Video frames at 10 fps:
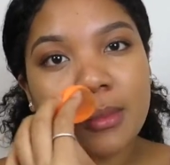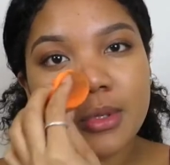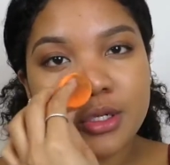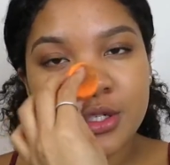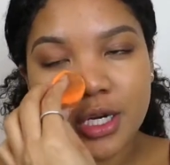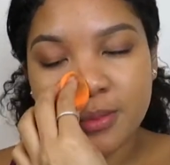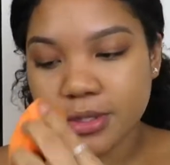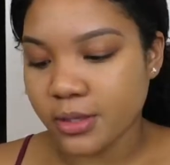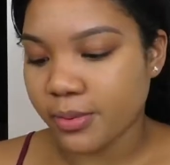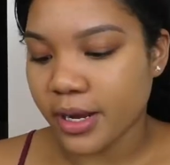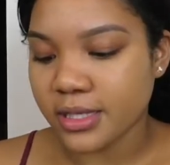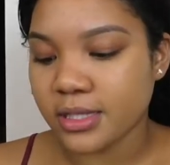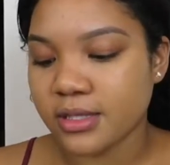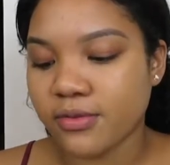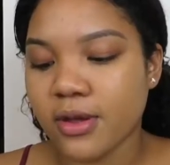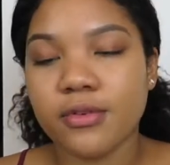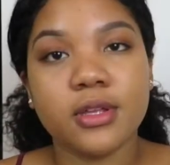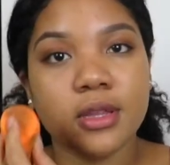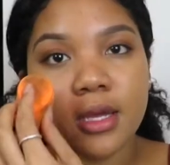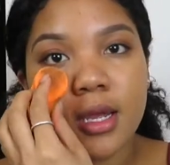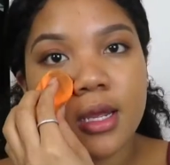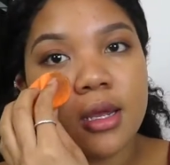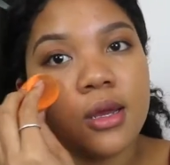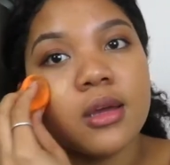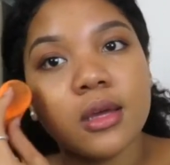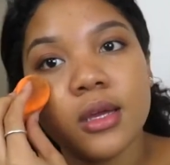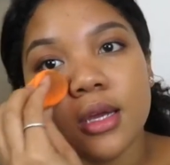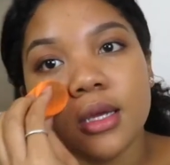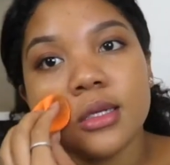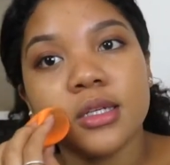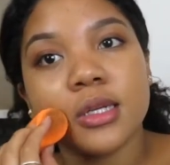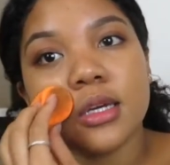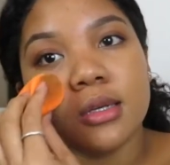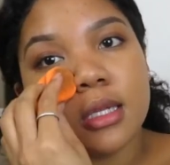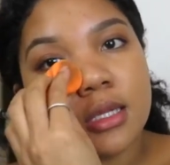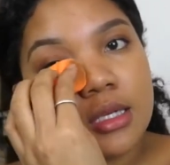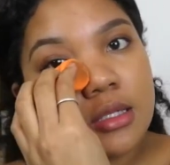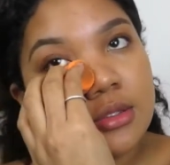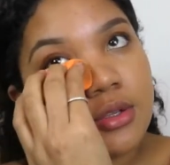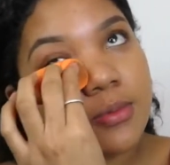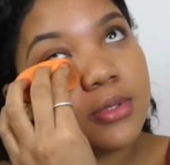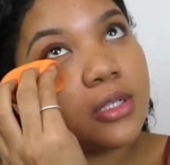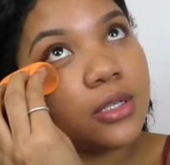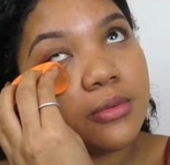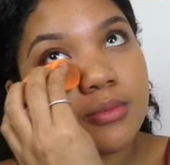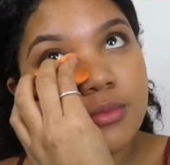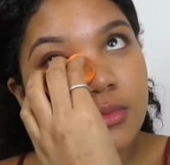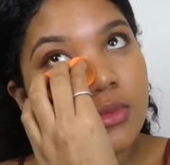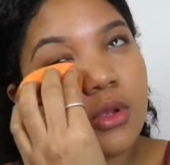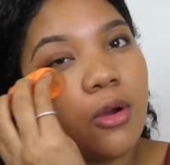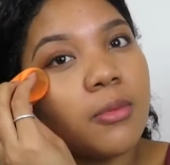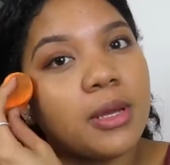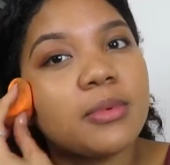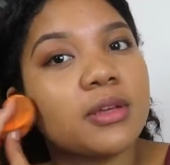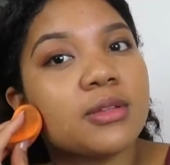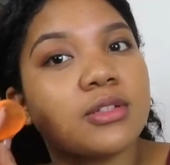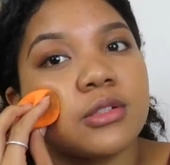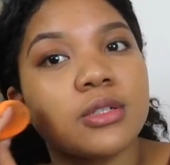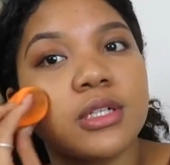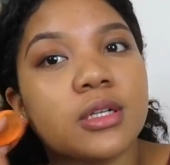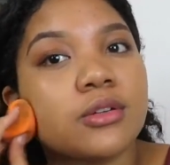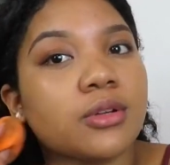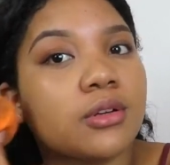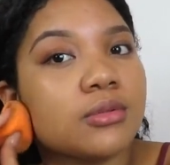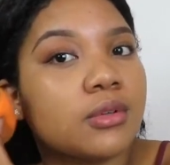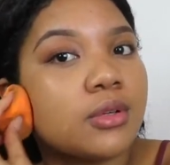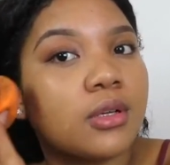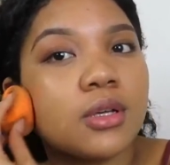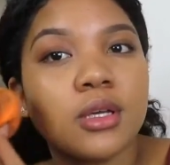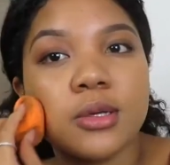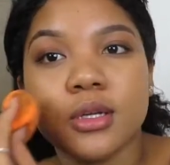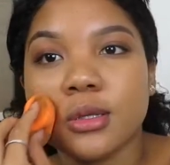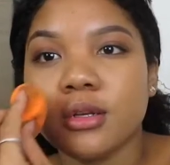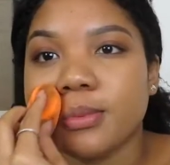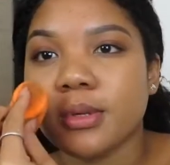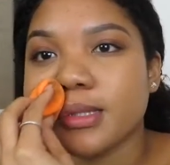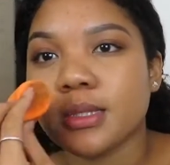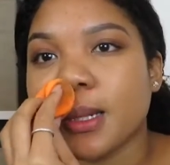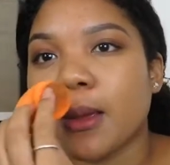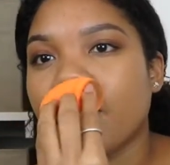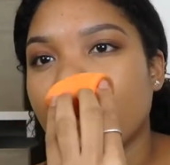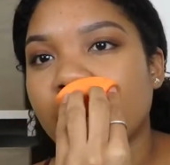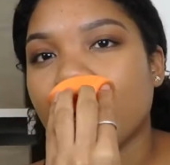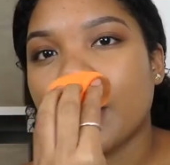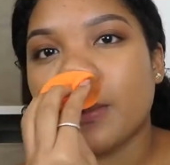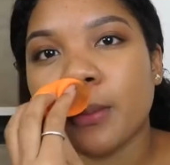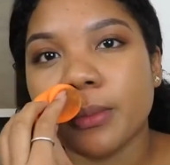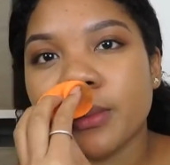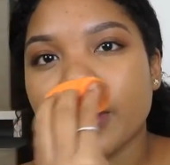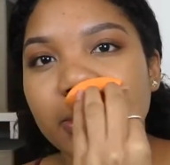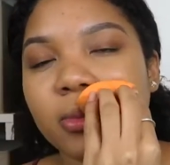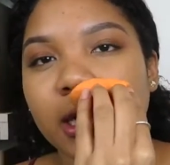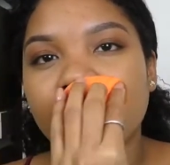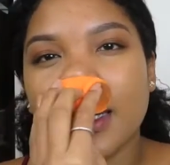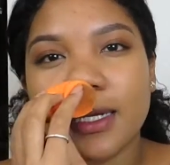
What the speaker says: I'm going to try to put the prices of everything down in the description, or maybe on the screen, I don't know. Depends on how I'm feeling when I'm